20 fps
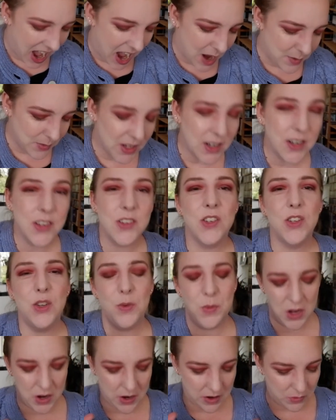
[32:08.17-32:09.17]
I'm gonna
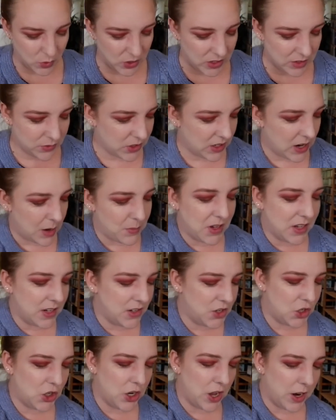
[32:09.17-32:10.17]
zoom in. We're, we're, I'm
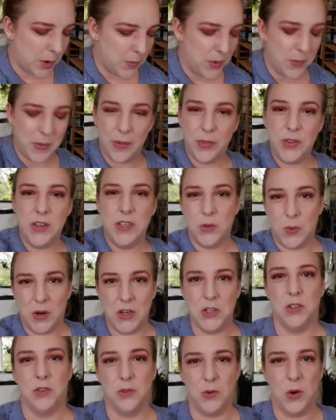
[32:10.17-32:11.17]
gonna shut up about these
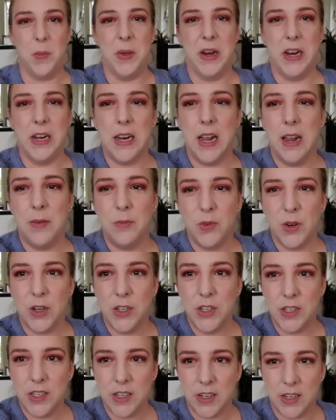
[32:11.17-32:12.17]
questions for a minute. and we're
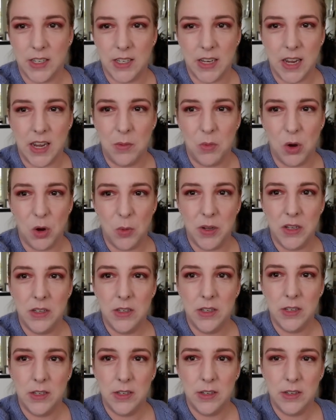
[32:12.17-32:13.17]
just gonna take a moment.